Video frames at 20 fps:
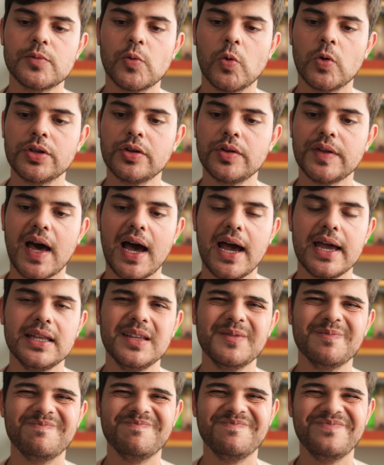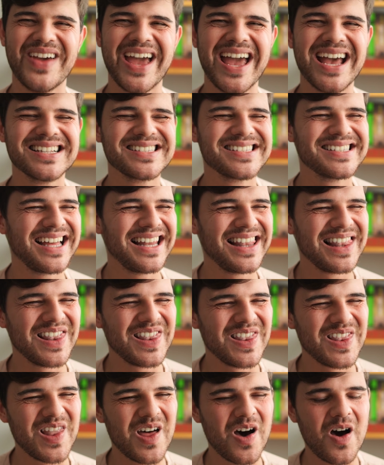109 has a
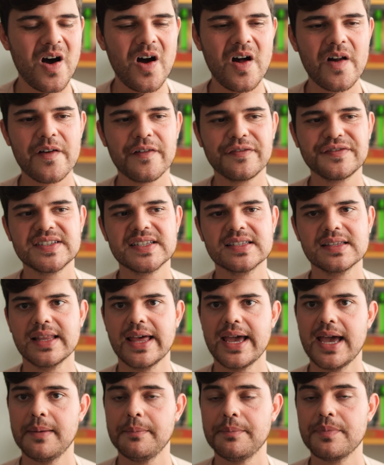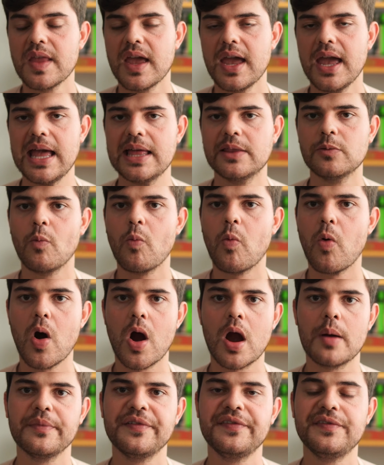lot of slam and
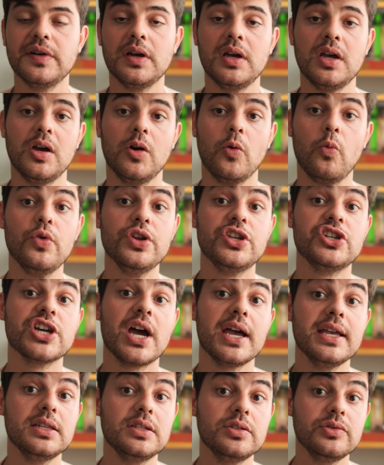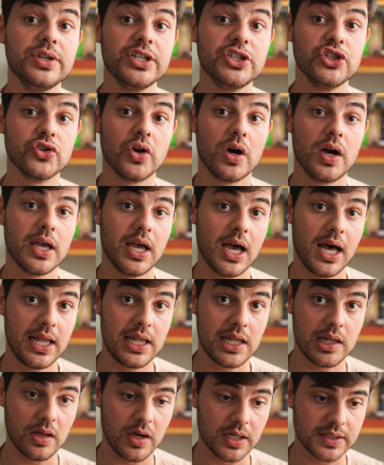warmth, which I do enjoy a
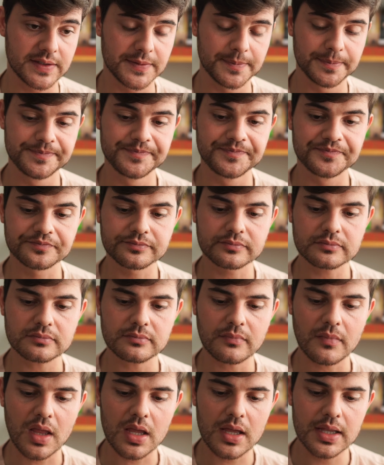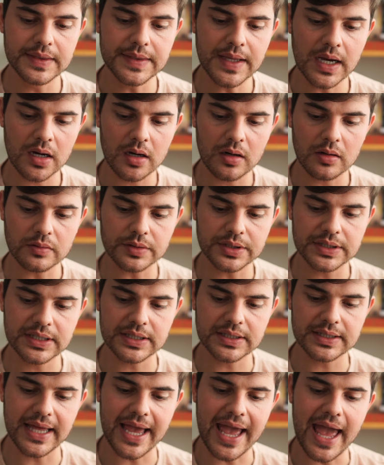lot. Now,
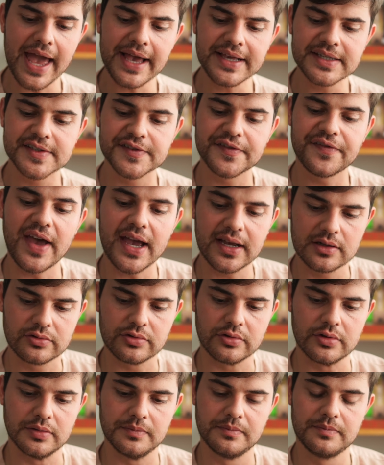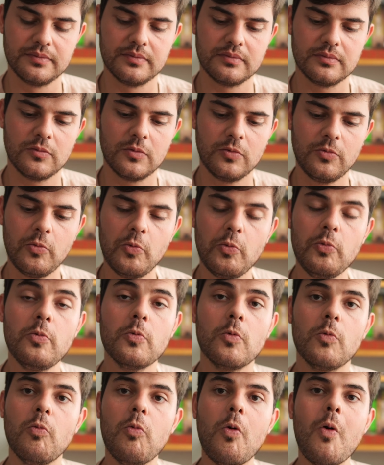the X factor.
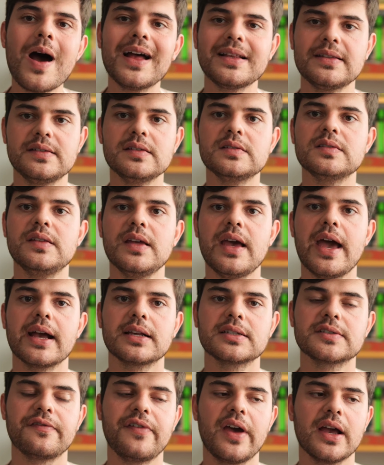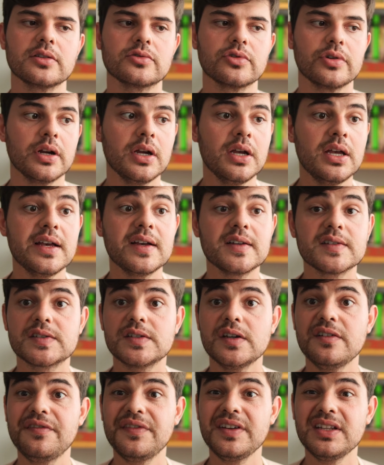What is the X factor?
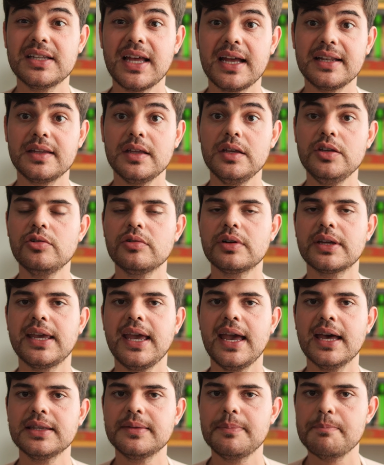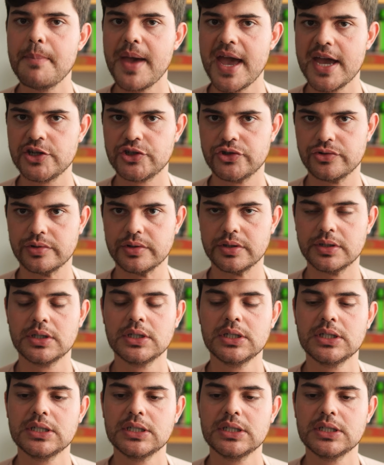Something that you can't measure.